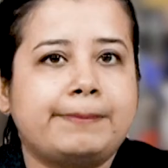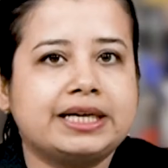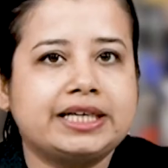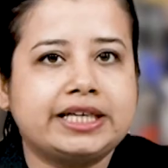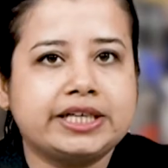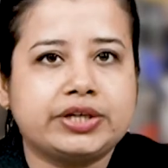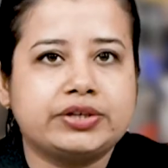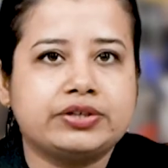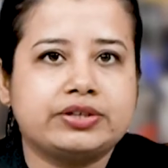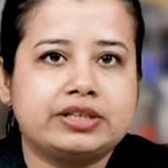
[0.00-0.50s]

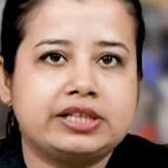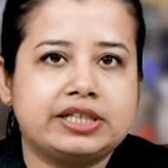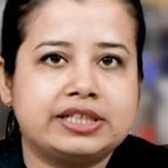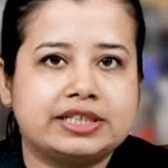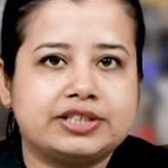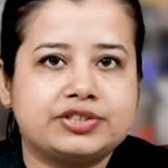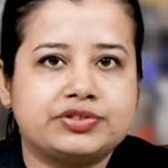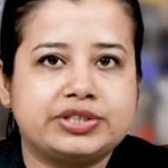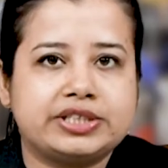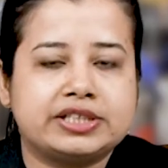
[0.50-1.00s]
particularly in
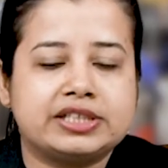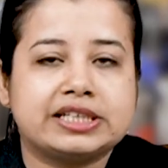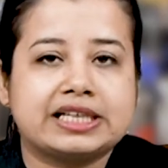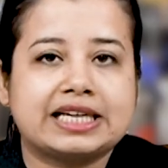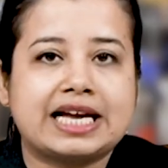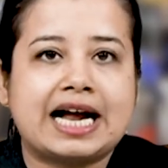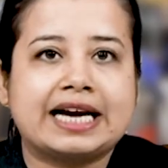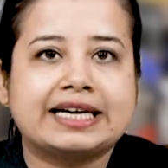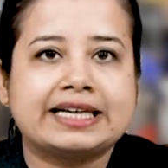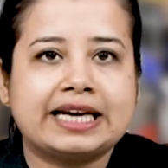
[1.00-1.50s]
adrenal
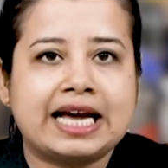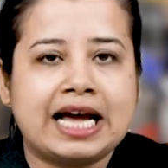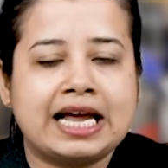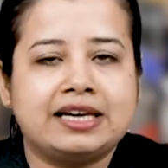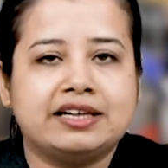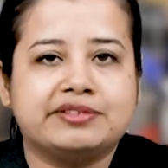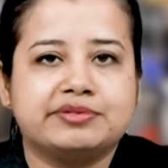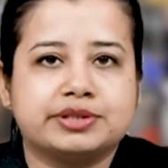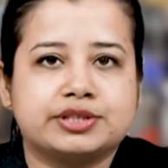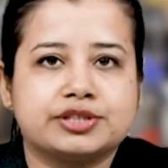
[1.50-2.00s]
gland and
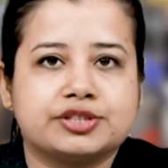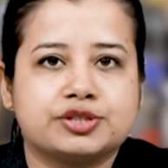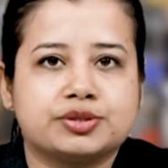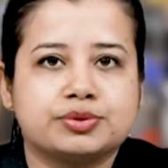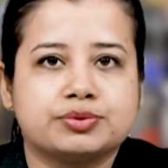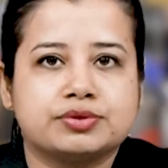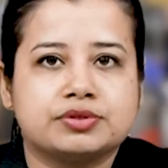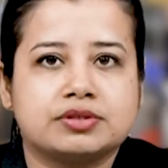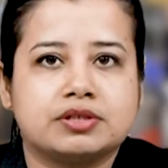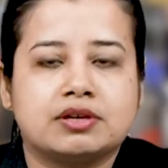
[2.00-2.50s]
liver
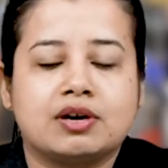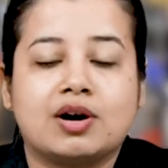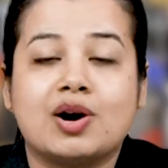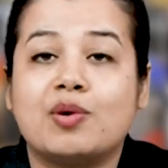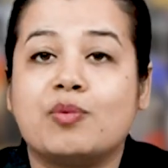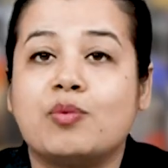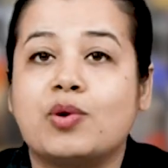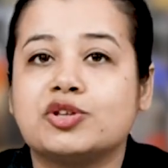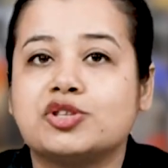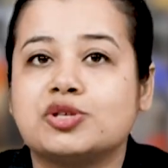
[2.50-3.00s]
tissues.
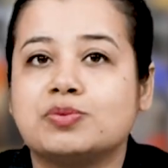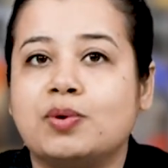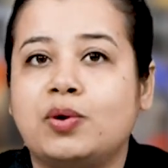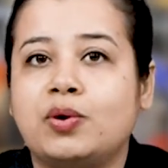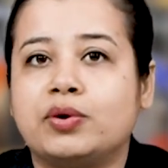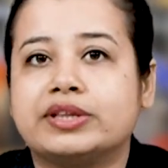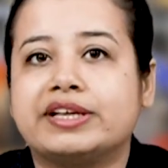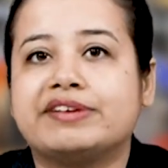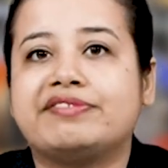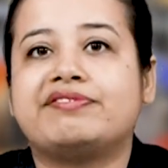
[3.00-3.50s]
What's
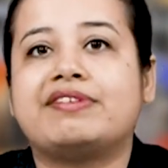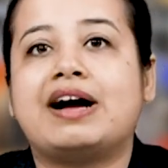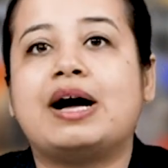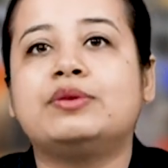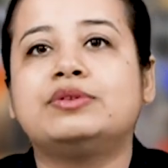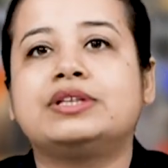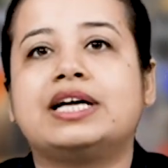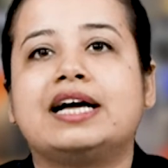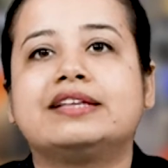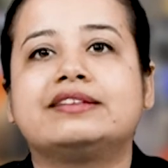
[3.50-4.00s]
more, they
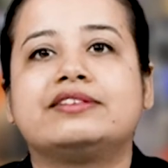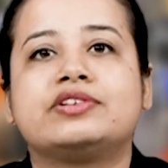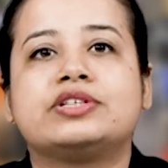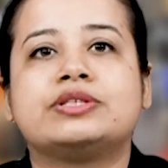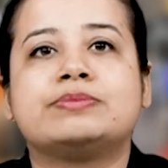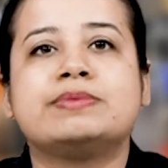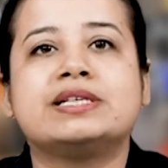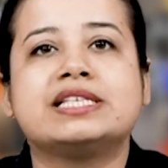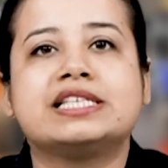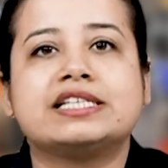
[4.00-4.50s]
found that the
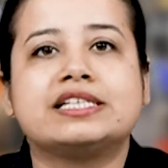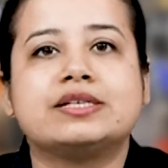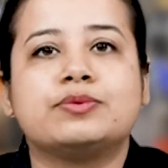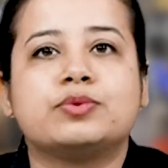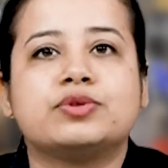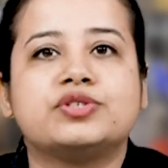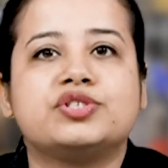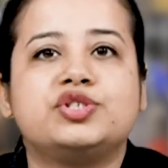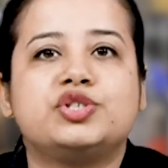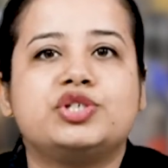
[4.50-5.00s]
rhythmicity
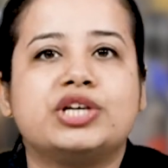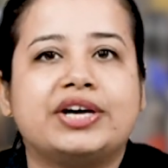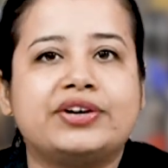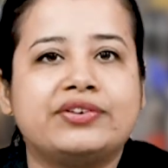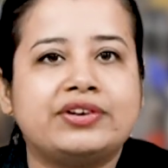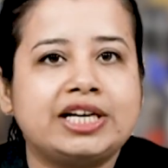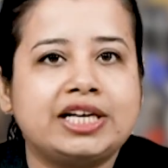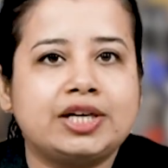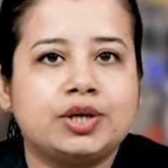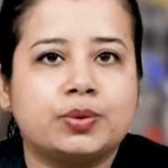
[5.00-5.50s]
was
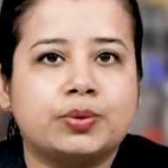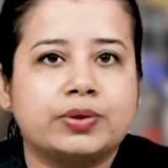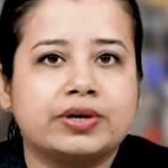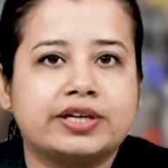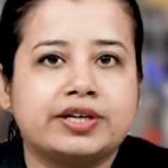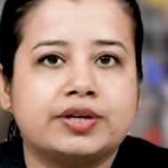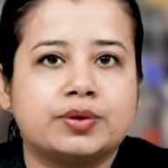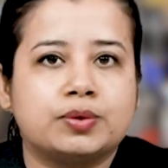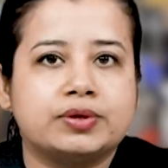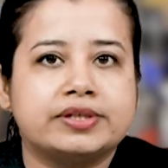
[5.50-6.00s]
generally lower
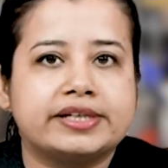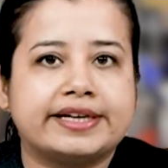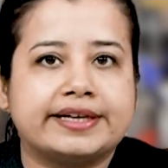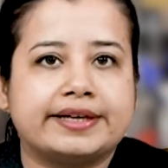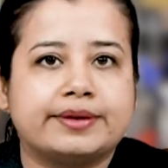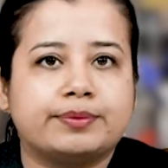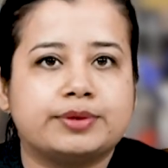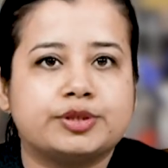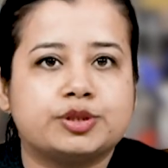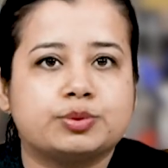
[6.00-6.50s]
in older
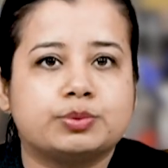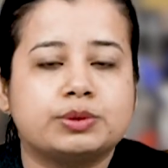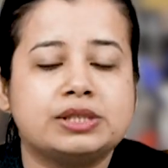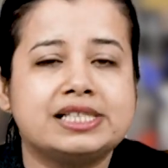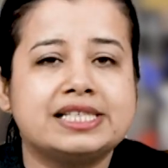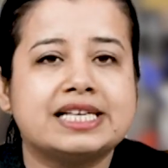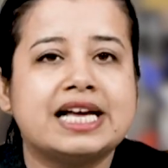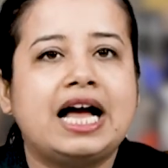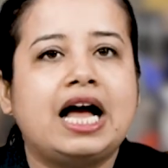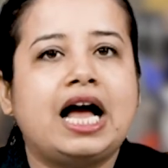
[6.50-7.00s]

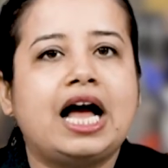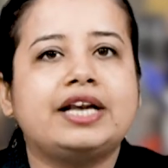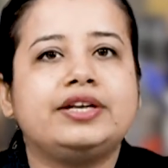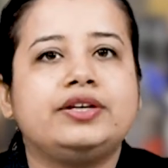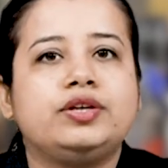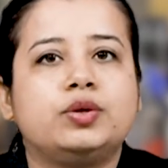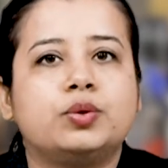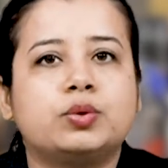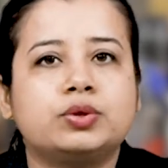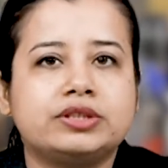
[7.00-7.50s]
individuals
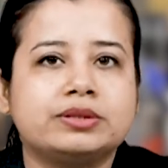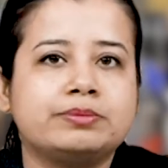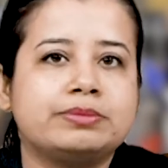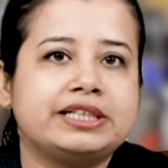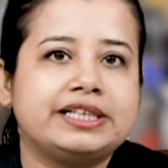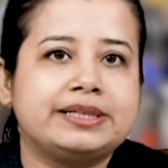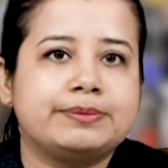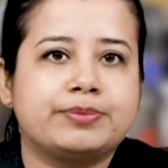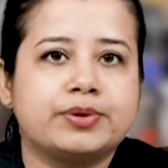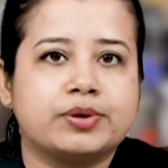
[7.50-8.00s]
and
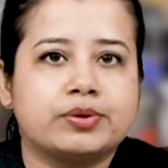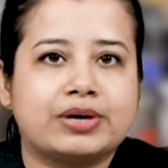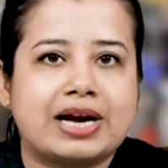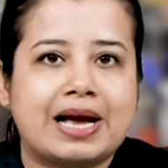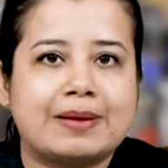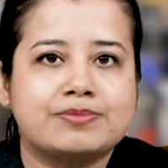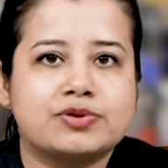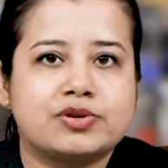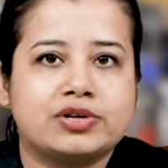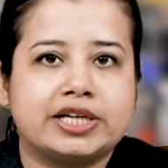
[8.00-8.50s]
notably in
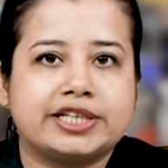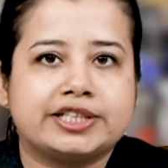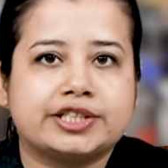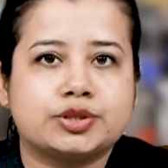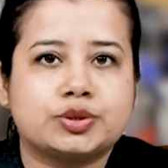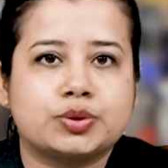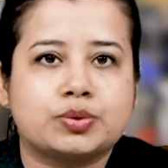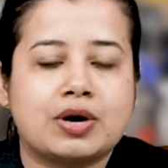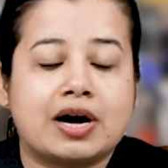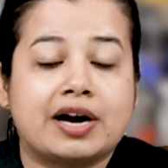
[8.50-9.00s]
programs
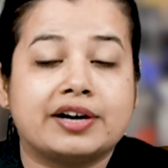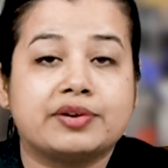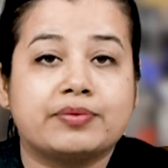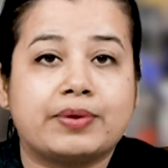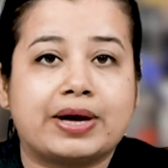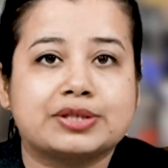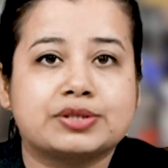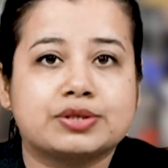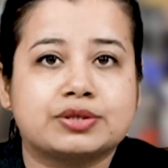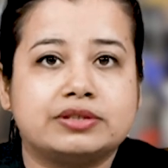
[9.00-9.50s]
related to
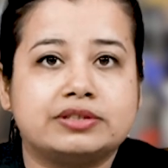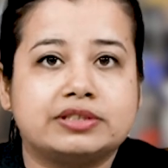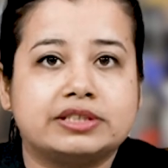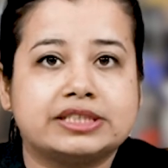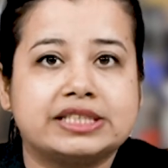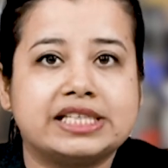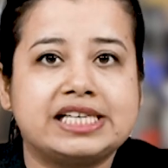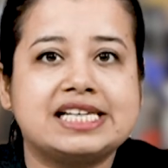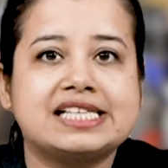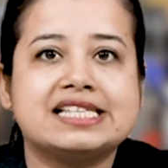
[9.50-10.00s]
cardiovascular
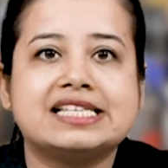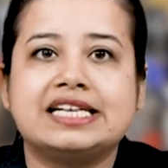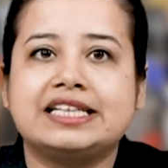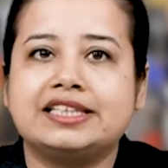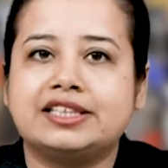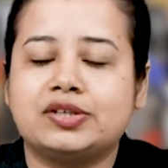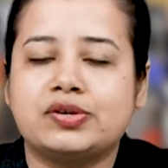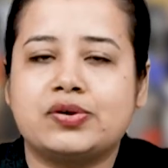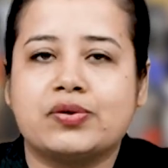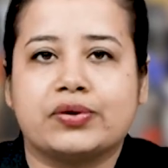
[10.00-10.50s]
disease in
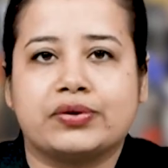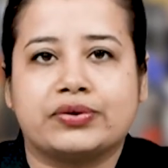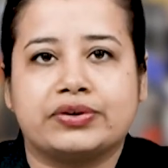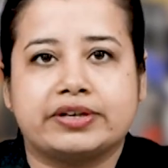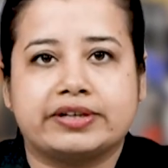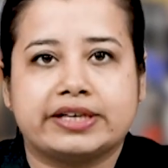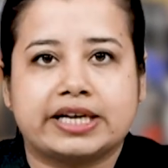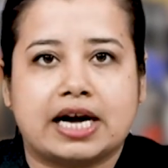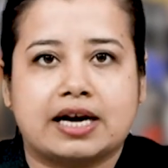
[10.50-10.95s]
the coronary